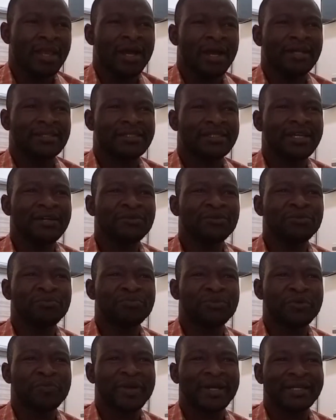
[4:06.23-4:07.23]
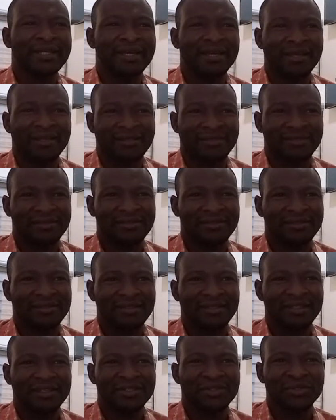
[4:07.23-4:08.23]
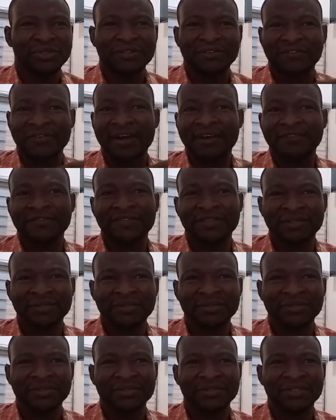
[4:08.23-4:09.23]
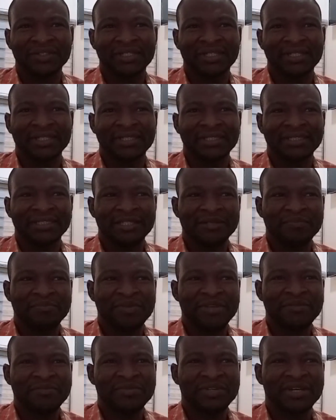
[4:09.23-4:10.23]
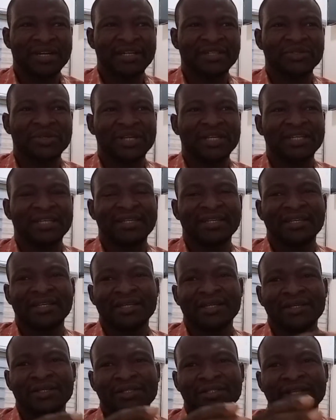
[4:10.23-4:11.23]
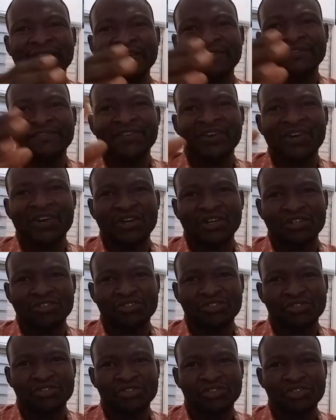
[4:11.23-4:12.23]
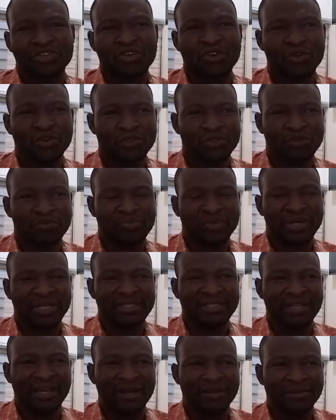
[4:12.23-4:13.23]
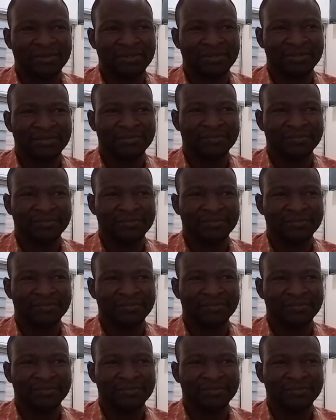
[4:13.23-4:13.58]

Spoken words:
As sound propagates into the far field, the beam gradually diverges or spreads out.